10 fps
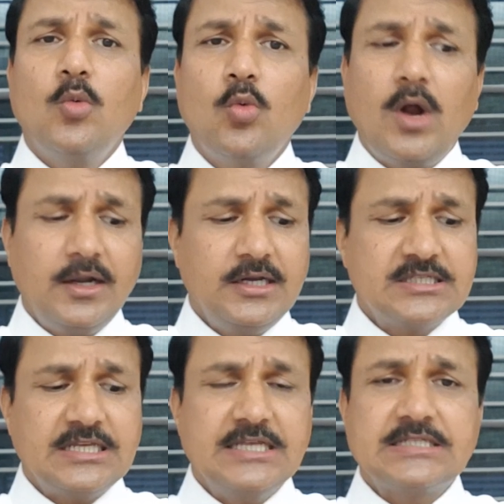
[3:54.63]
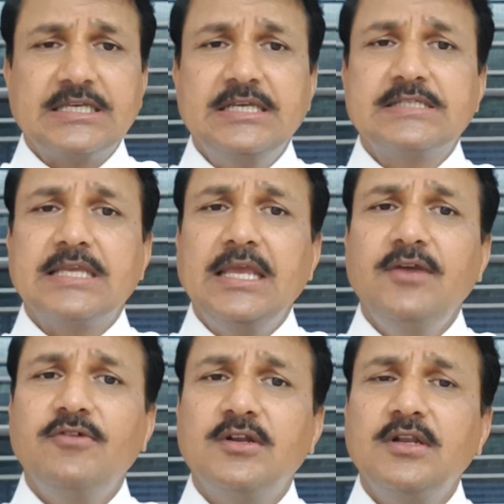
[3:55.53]
what it says is,
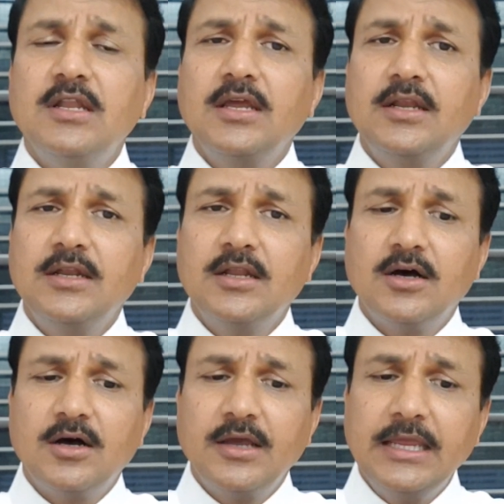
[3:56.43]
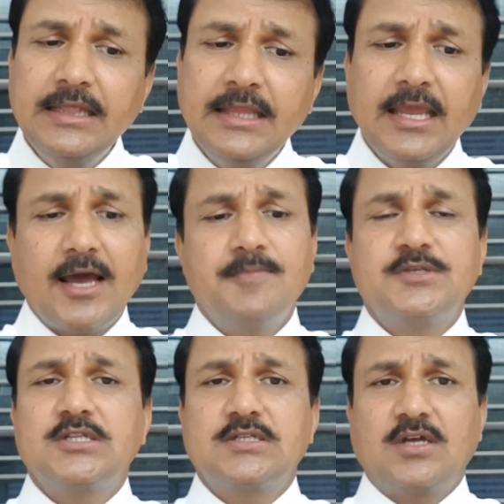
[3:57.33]
even in, uh, in the
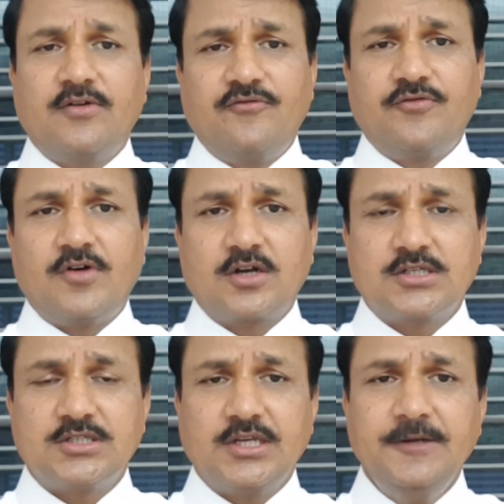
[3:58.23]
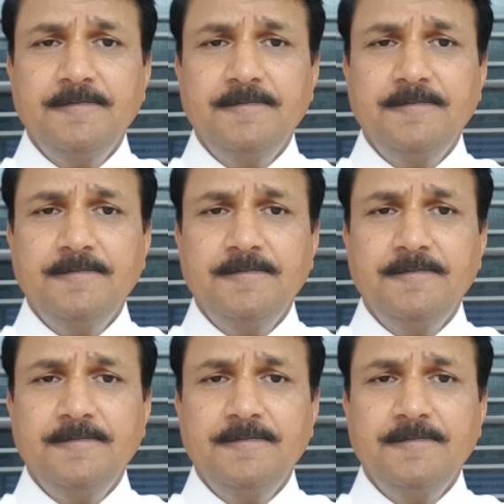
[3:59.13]
absence of oxygen,